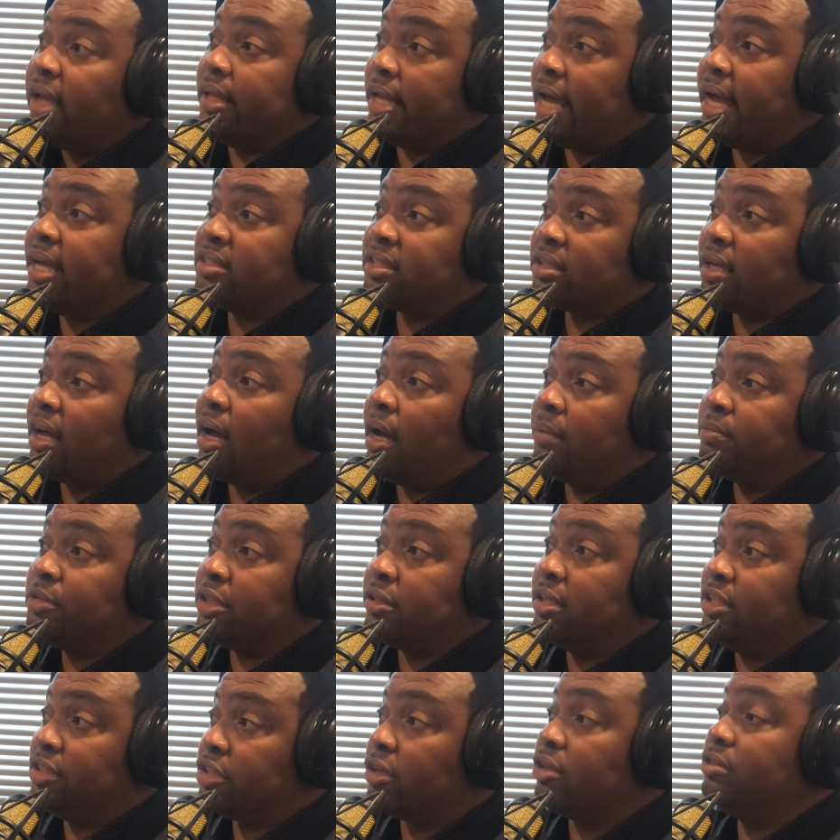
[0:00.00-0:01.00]
Yes,
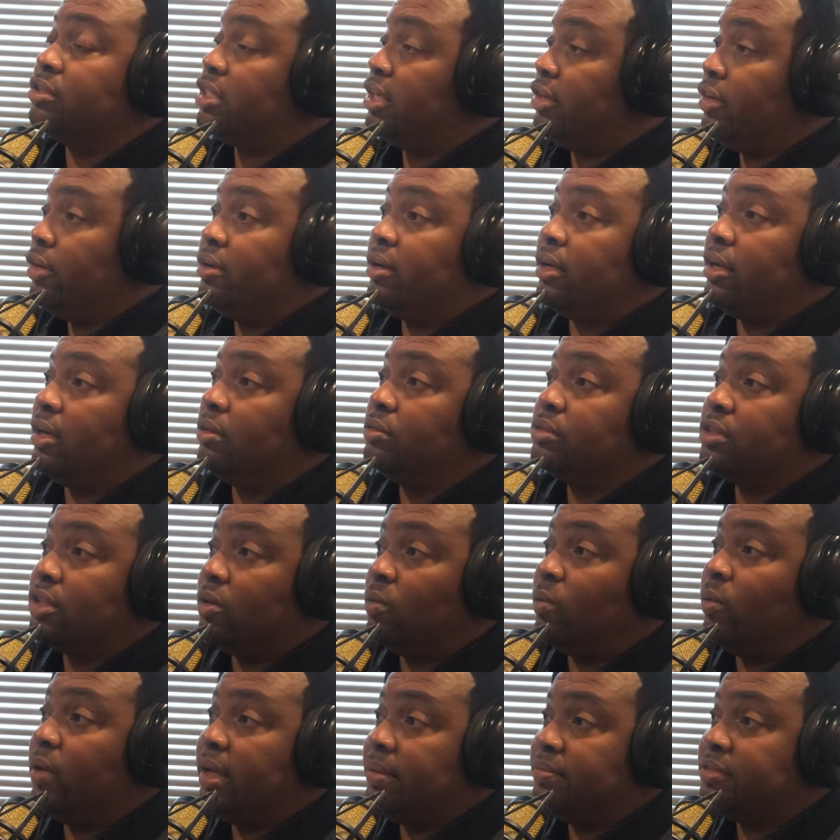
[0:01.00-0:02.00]
to the church, and you can go to
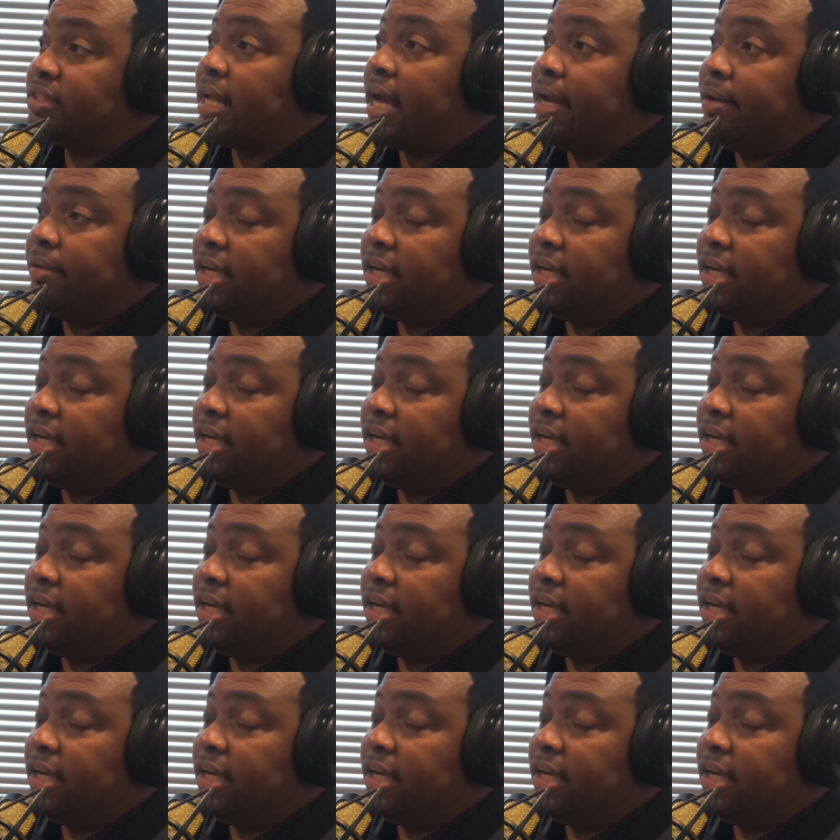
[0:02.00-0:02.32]
the website